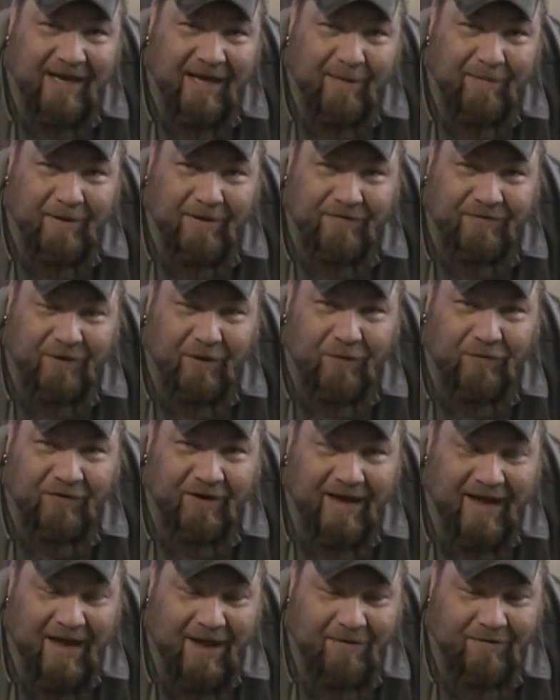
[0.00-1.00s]
up, it soaks it
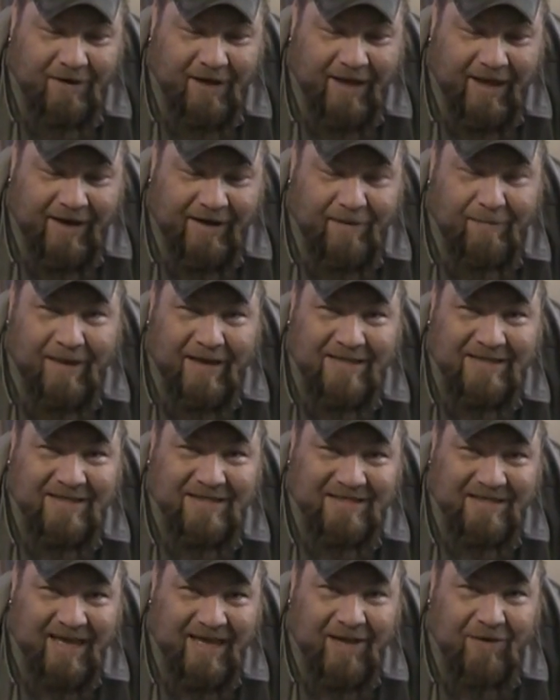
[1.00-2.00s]
out, and it makes the
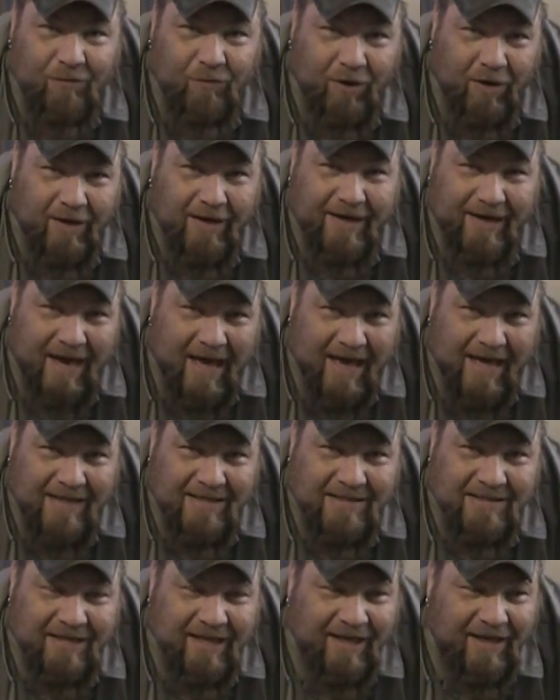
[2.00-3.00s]
skin really
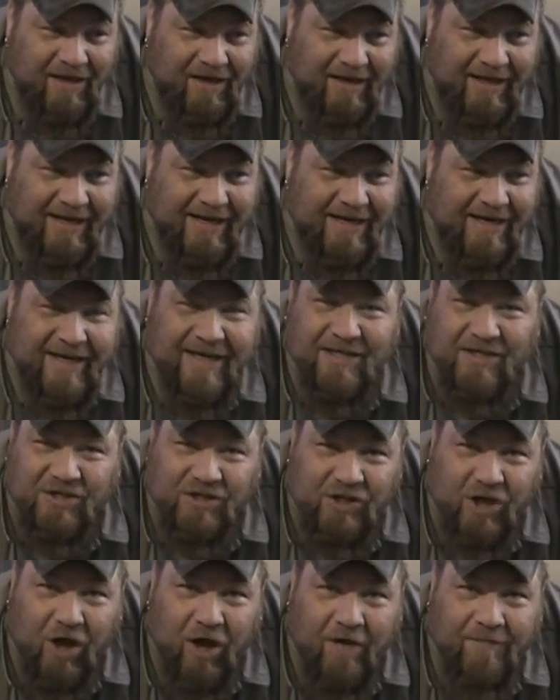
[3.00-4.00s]
nice and clean and
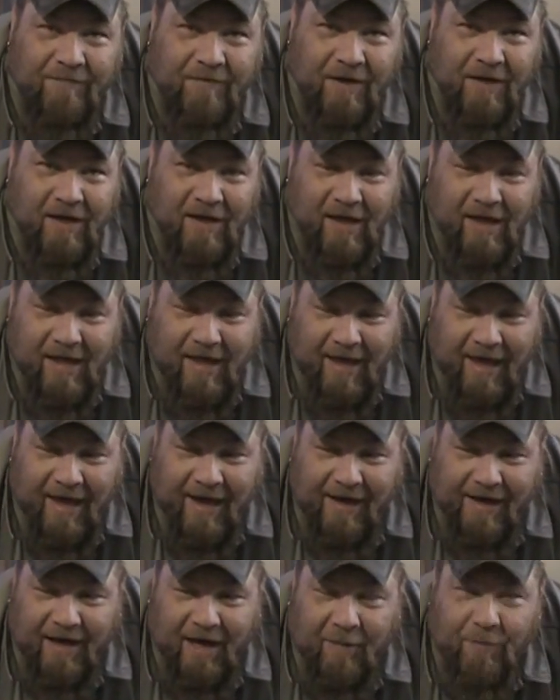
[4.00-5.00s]
soft.
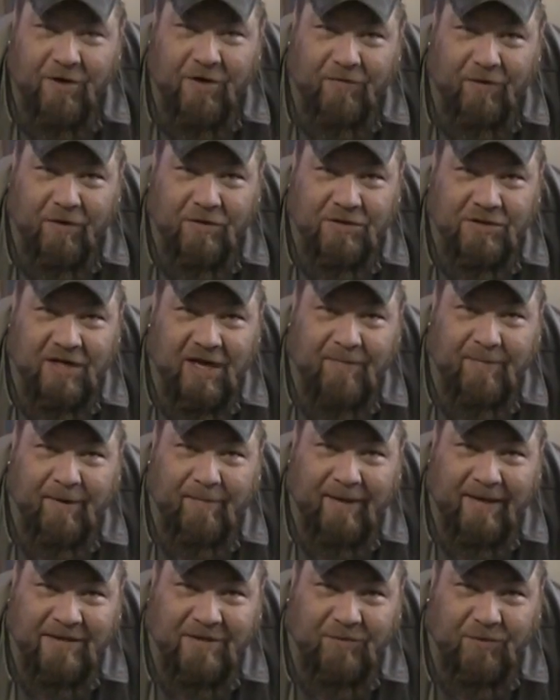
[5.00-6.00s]
And uh, when you roast it up, it
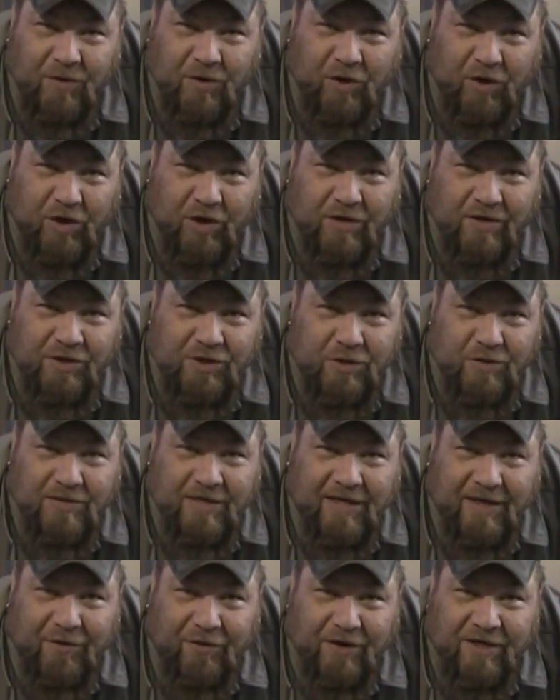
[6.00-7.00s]
makes a real good,
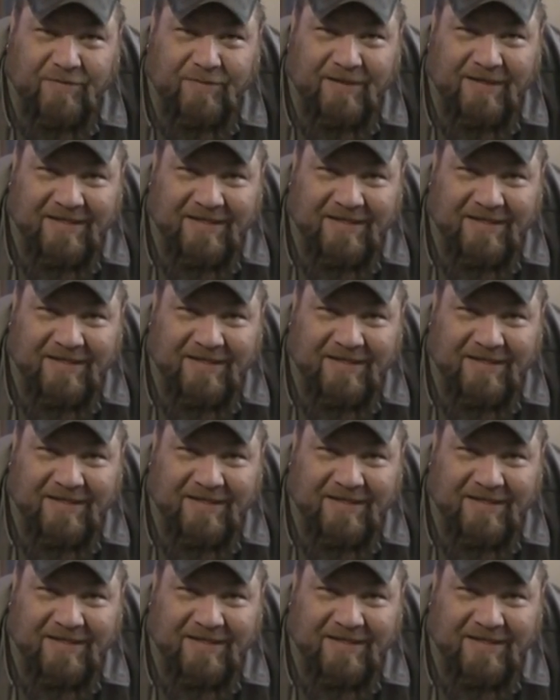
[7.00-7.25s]
juicy, crispy